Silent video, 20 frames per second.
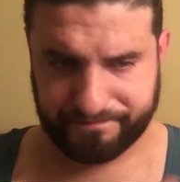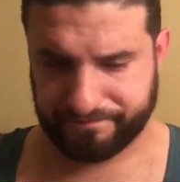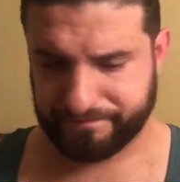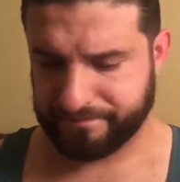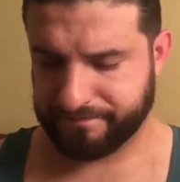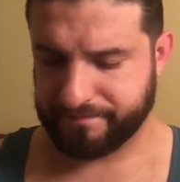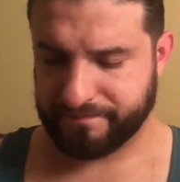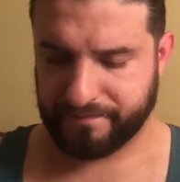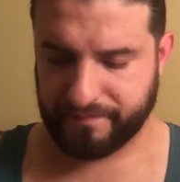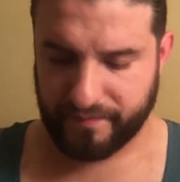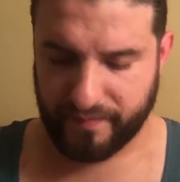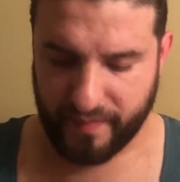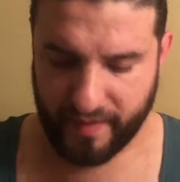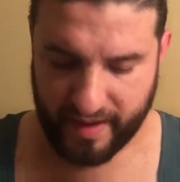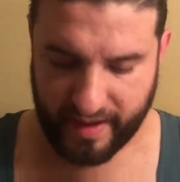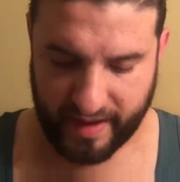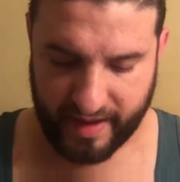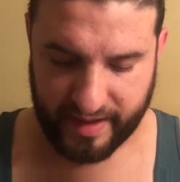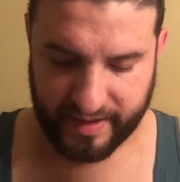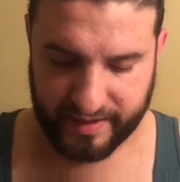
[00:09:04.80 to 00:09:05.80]
And
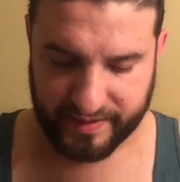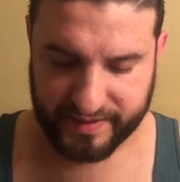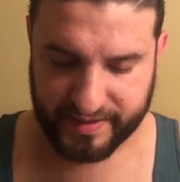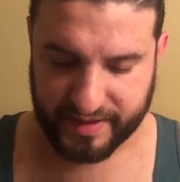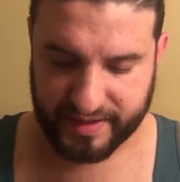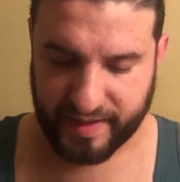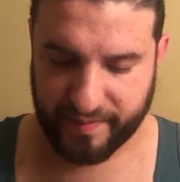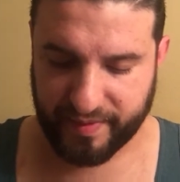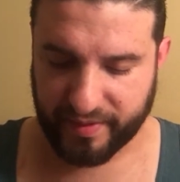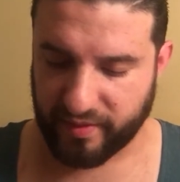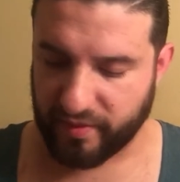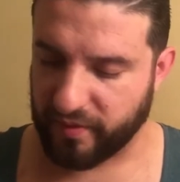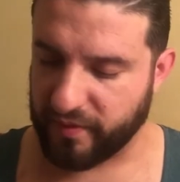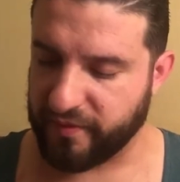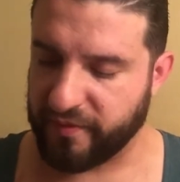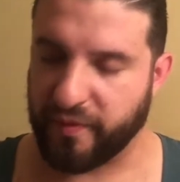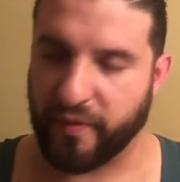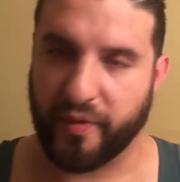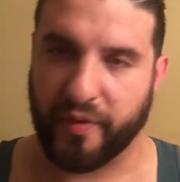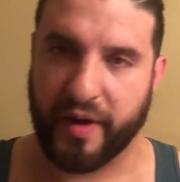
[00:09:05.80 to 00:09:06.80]
it's the typical
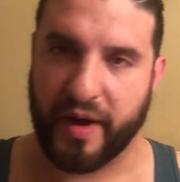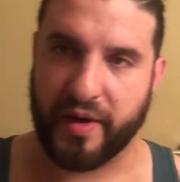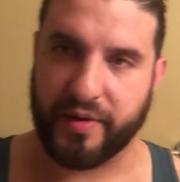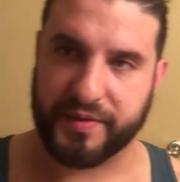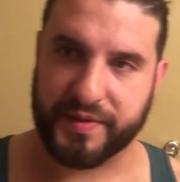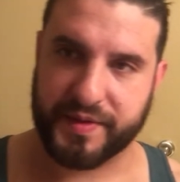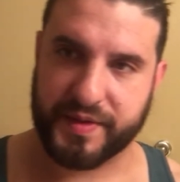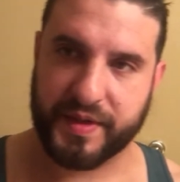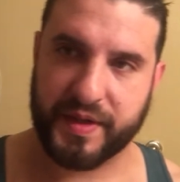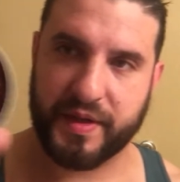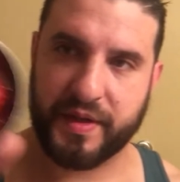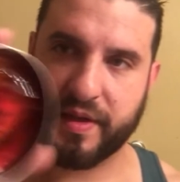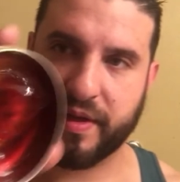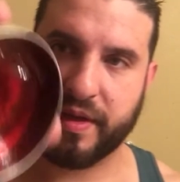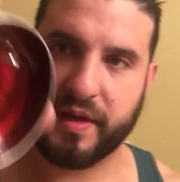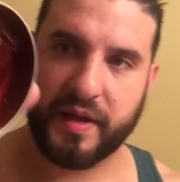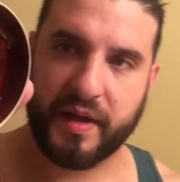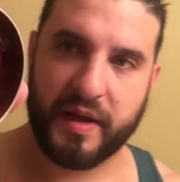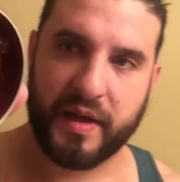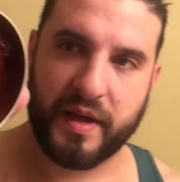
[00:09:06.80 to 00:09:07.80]
4-ounce
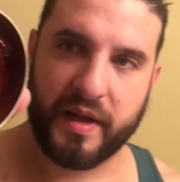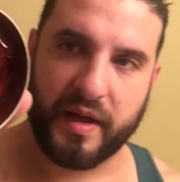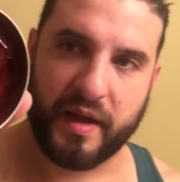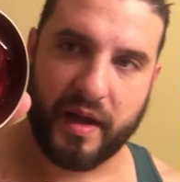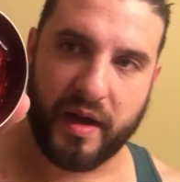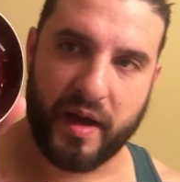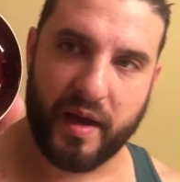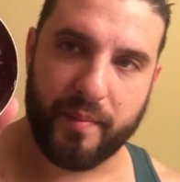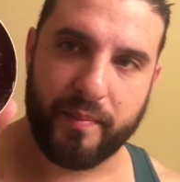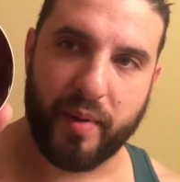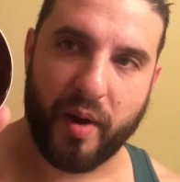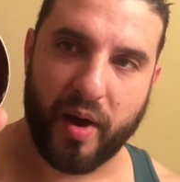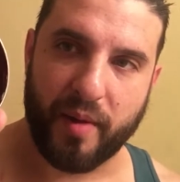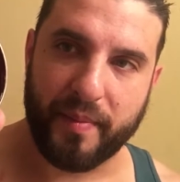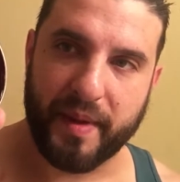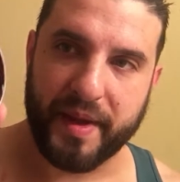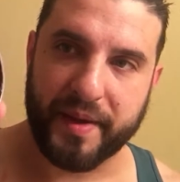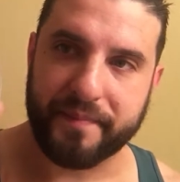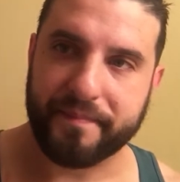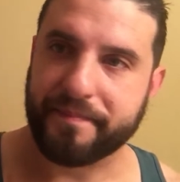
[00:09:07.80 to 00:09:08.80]

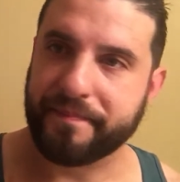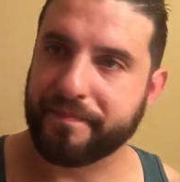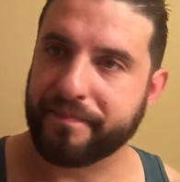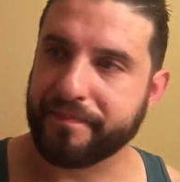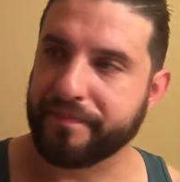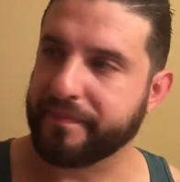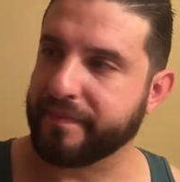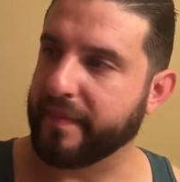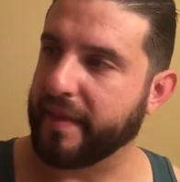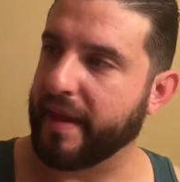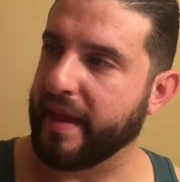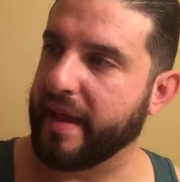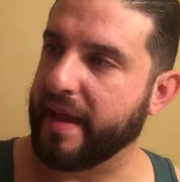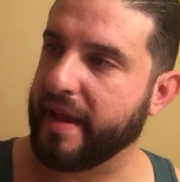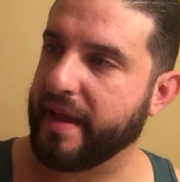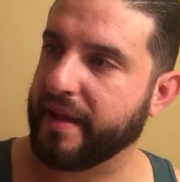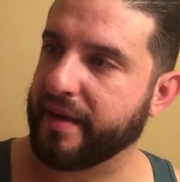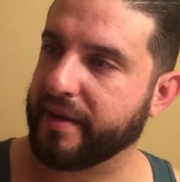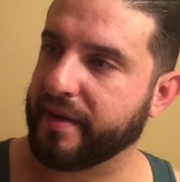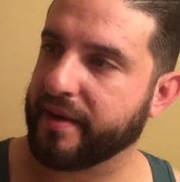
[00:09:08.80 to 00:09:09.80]
pomade,
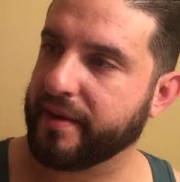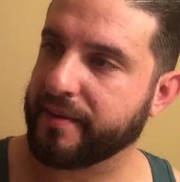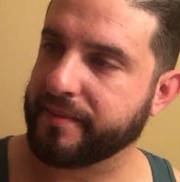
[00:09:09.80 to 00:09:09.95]
and